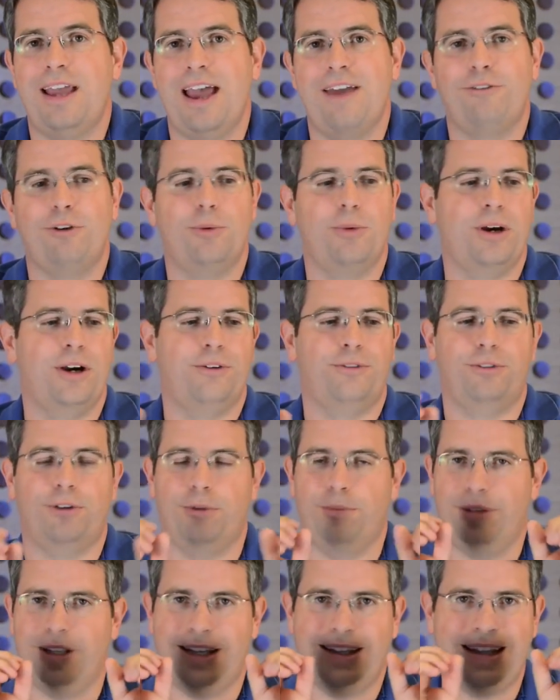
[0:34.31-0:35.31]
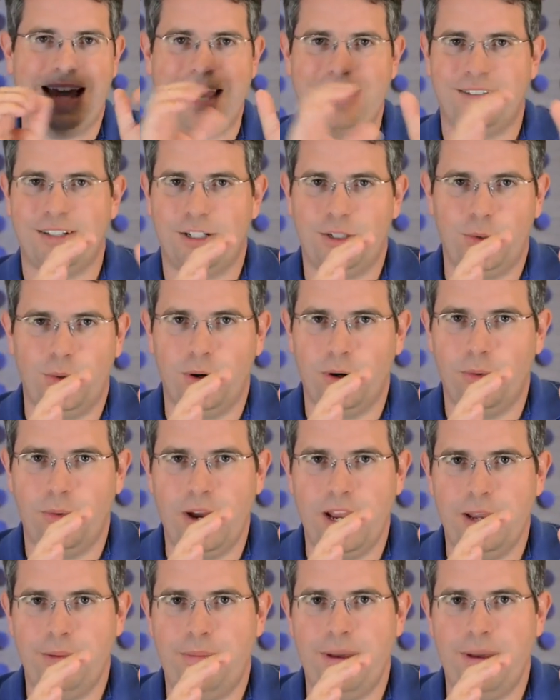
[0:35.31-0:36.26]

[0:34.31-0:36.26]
everywhere from the classic doorway